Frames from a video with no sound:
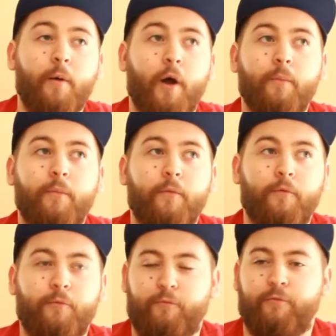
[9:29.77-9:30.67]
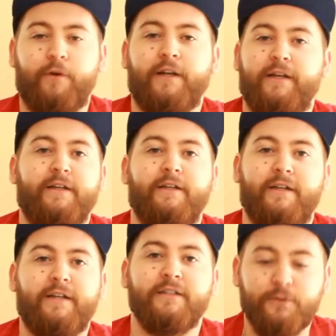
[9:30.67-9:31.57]
I'm really
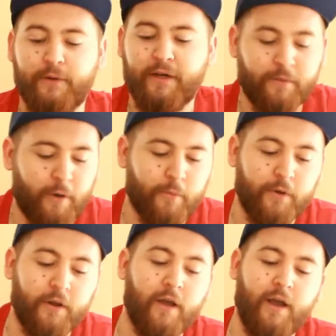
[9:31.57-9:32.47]
into it at the moment.